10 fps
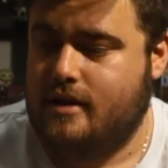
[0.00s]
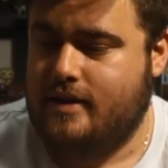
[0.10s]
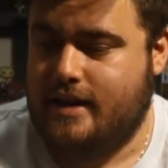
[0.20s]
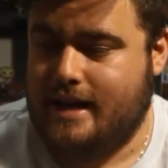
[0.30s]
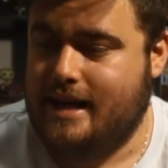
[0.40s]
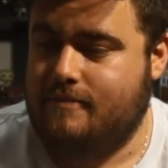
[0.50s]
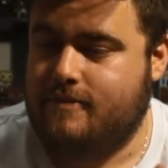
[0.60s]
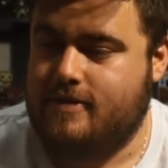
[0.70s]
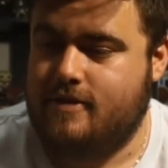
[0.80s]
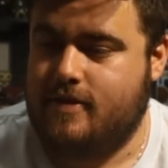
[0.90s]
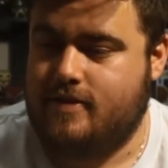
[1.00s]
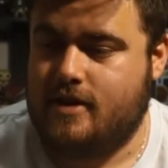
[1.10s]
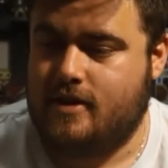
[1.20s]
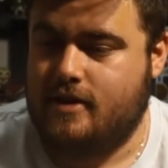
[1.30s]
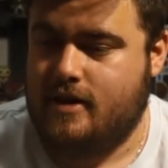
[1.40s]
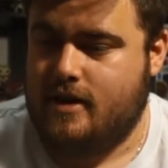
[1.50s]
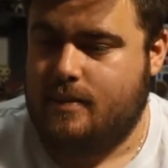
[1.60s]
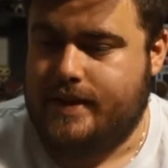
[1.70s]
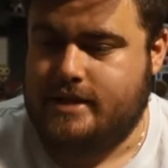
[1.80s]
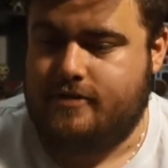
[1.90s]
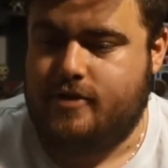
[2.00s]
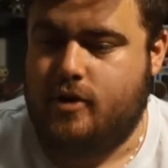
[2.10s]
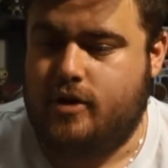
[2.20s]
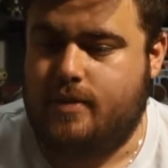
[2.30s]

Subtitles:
that again I'm 50-50 on, but there's a few of